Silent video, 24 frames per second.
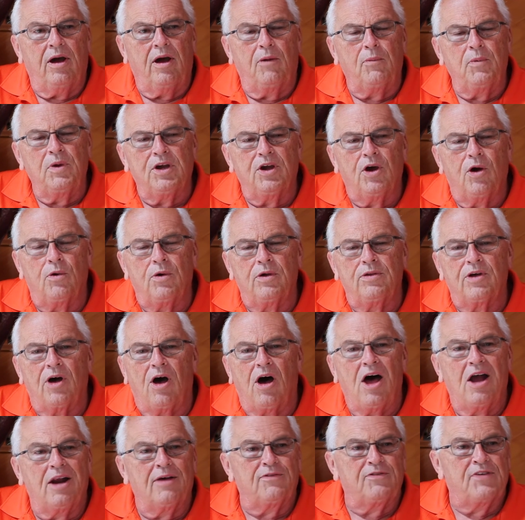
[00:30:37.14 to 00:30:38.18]
We go to the
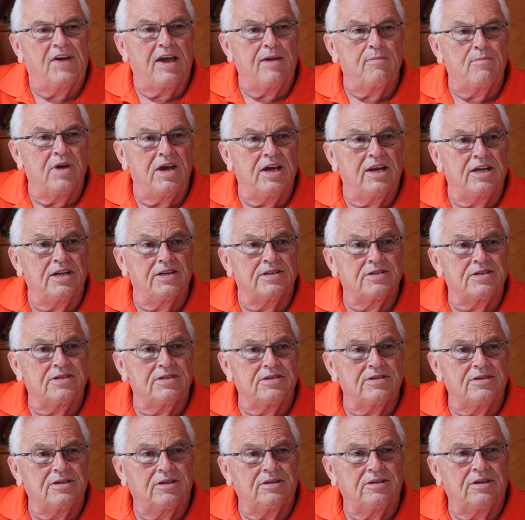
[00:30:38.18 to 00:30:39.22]
Hall of Fame meetings.